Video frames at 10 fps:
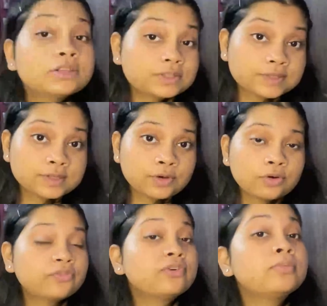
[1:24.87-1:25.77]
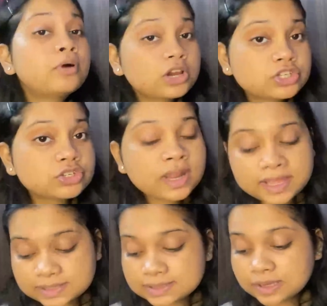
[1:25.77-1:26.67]
So for
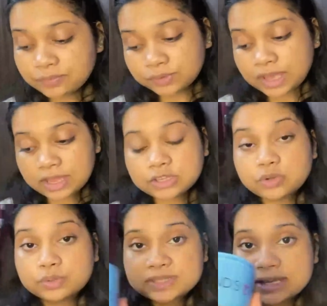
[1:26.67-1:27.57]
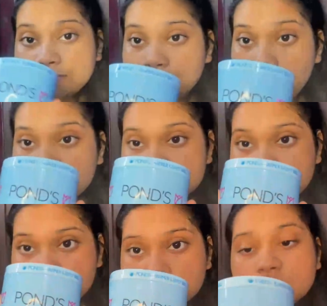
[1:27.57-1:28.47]
moisturizer, we are using Pond's
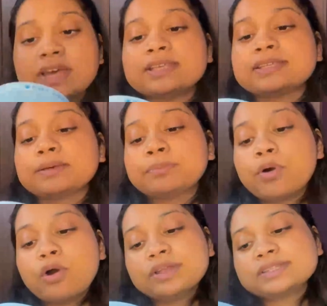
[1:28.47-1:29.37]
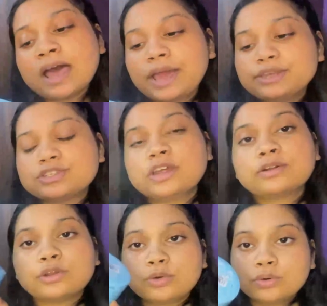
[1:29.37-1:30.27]
Moisturizer, Pond's Hydra
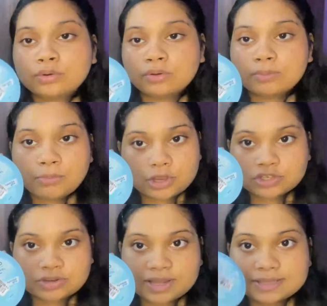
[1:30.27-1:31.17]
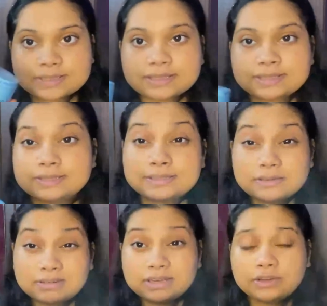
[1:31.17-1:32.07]
Glow Moisturizer. This is a
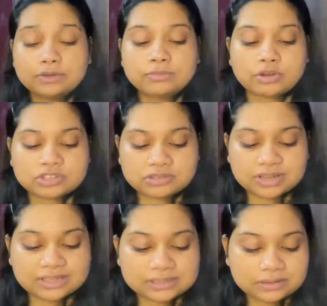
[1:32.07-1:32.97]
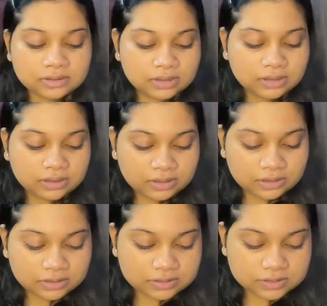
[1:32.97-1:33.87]
really good moisturizer.
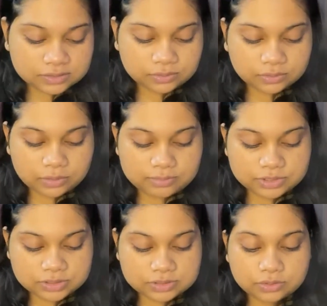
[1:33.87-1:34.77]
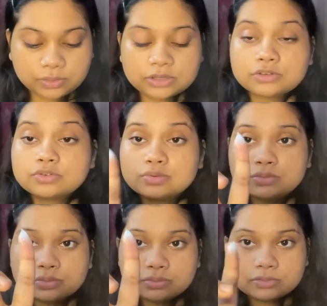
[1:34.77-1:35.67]
So I'm just going
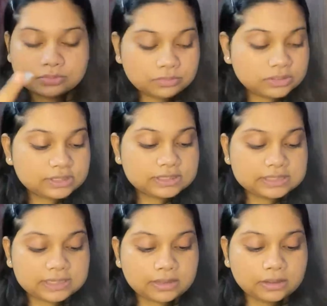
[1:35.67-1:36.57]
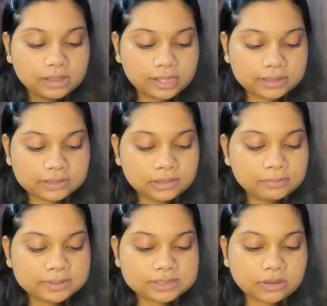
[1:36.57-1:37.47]
to take a little
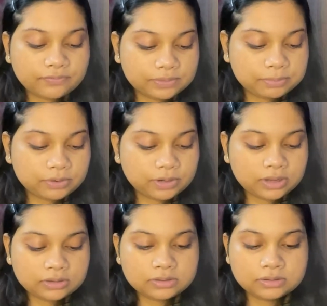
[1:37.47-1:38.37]
bit of the product.